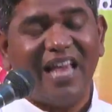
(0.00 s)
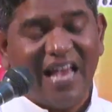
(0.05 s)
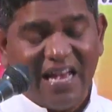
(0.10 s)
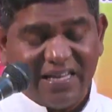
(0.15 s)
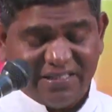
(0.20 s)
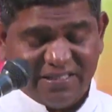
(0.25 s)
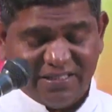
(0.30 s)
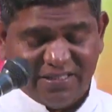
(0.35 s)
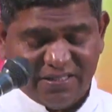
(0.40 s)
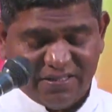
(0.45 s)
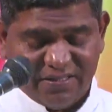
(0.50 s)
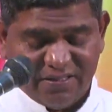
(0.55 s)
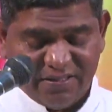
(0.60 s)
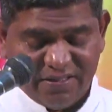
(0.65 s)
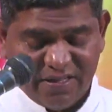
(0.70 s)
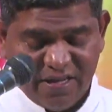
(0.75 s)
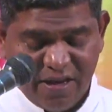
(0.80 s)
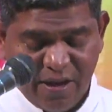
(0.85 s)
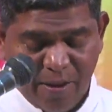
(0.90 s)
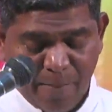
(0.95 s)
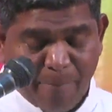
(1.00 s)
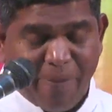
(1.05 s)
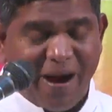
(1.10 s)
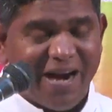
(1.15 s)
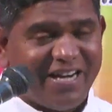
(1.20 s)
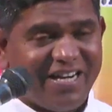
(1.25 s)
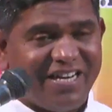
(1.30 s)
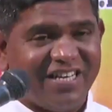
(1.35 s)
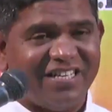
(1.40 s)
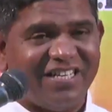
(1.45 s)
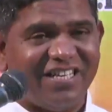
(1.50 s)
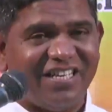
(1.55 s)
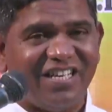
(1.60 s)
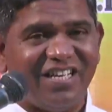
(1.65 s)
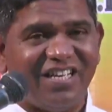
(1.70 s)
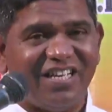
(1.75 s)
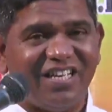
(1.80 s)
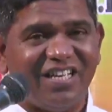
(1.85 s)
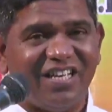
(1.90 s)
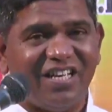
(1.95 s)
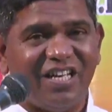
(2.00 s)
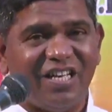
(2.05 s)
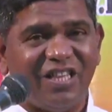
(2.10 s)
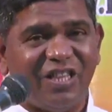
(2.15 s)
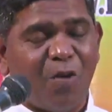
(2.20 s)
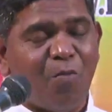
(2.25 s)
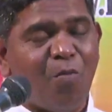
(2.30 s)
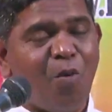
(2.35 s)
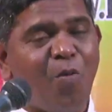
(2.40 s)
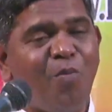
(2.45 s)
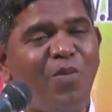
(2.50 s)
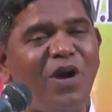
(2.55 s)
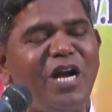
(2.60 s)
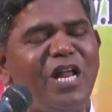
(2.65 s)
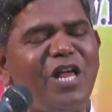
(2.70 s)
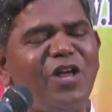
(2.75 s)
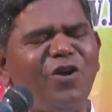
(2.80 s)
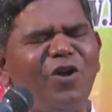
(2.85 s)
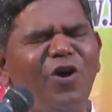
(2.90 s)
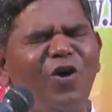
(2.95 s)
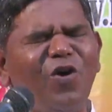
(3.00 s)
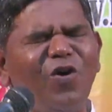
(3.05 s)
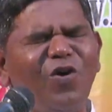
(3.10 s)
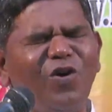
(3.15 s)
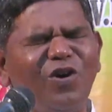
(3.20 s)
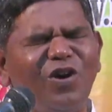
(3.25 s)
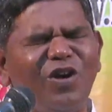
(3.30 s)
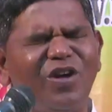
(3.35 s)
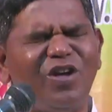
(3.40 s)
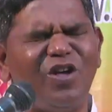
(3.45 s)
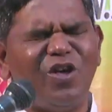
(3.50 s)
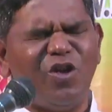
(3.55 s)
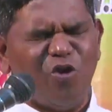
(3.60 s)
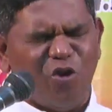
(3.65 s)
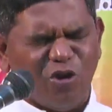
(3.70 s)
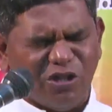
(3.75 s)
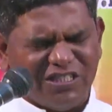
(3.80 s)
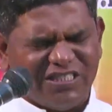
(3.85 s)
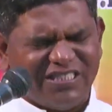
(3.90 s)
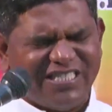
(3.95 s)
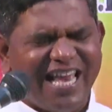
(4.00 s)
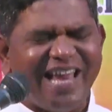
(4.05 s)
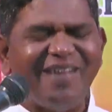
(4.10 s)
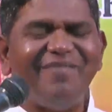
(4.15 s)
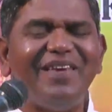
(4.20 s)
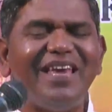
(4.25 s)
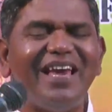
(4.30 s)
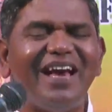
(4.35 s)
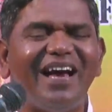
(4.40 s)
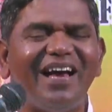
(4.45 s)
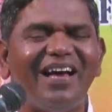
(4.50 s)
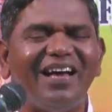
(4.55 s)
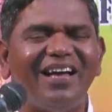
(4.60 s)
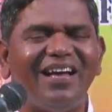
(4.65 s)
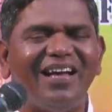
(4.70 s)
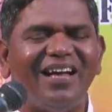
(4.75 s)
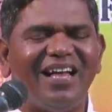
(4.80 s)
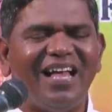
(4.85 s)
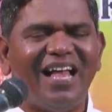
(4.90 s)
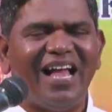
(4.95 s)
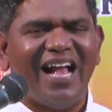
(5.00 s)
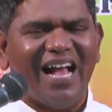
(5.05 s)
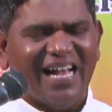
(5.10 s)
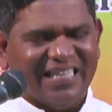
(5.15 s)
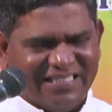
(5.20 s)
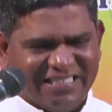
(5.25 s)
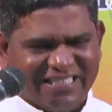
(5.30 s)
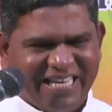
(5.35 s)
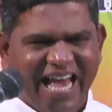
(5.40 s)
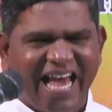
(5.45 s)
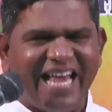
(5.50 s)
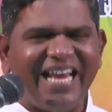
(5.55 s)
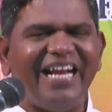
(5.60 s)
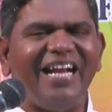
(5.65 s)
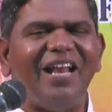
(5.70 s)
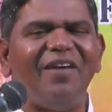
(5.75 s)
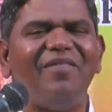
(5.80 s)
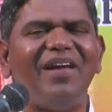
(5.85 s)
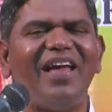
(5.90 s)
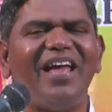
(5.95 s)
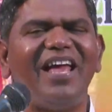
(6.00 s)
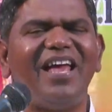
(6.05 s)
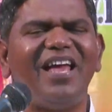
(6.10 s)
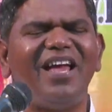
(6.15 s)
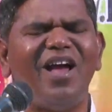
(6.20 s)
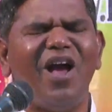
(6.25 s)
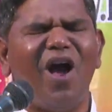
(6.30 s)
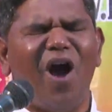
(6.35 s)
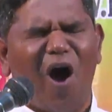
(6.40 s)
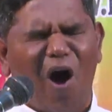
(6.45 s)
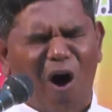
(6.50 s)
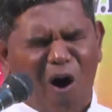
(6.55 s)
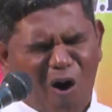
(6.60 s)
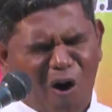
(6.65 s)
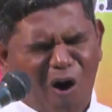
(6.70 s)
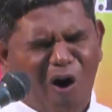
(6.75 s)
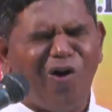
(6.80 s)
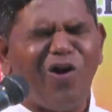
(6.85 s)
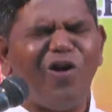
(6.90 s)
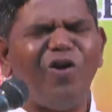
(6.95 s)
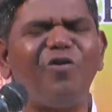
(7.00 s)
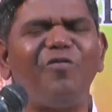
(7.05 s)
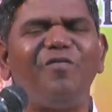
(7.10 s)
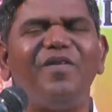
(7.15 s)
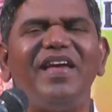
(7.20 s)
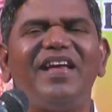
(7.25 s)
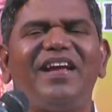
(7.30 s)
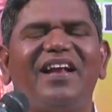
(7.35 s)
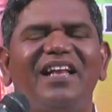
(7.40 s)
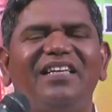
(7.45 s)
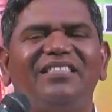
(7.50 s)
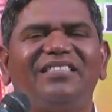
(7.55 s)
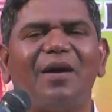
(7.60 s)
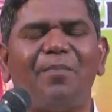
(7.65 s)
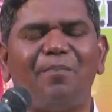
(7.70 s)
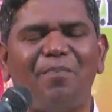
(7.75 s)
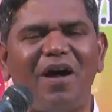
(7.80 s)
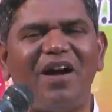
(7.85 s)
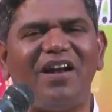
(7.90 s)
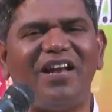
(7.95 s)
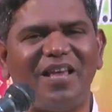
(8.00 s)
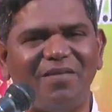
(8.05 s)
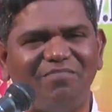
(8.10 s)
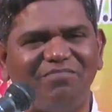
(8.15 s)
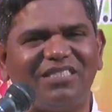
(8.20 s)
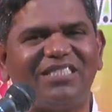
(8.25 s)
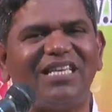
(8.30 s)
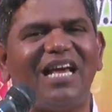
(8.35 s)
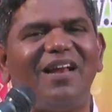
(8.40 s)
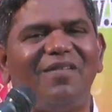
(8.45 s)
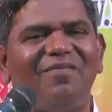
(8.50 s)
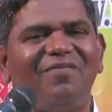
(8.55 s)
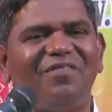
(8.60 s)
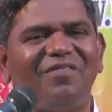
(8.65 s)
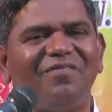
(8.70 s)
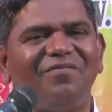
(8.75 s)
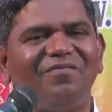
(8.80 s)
Yes, but the moment you know your Savior has carried away all your weakness upon himself,